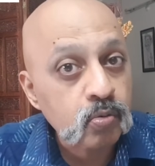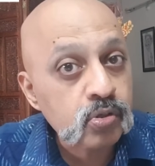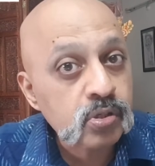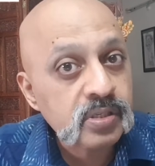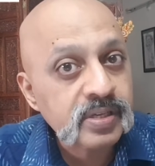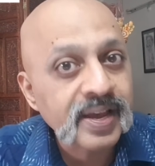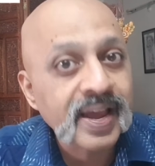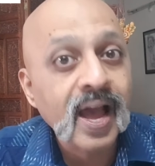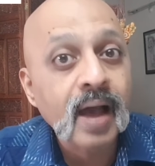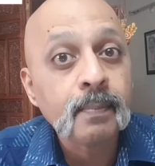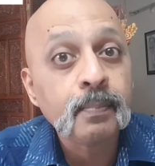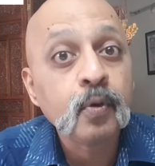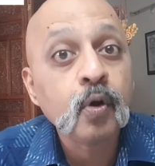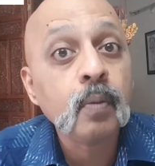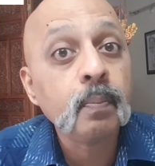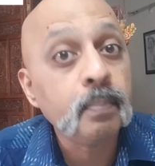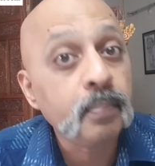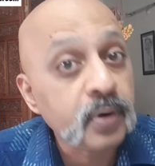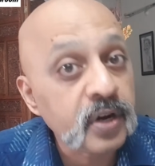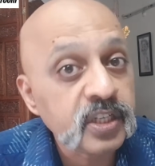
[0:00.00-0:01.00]
us gap
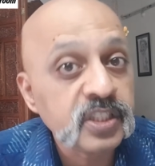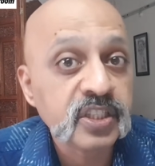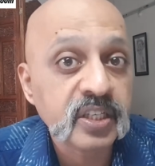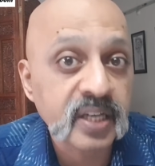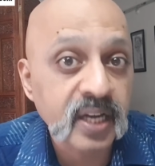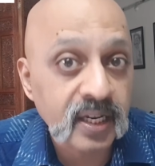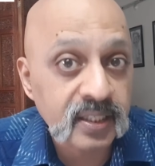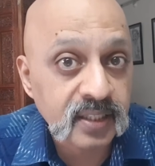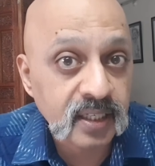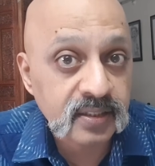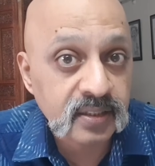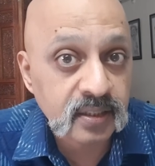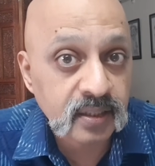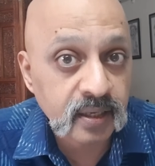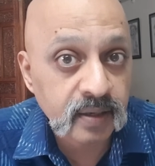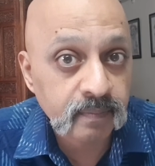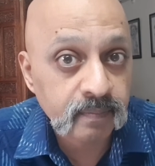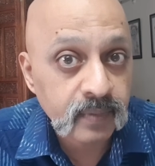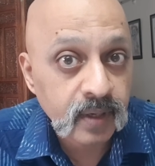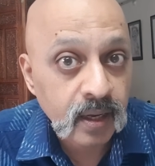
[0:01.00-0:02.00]
ko bridge kiya ja
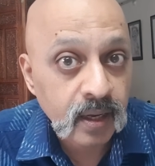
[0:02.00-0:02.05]
sake.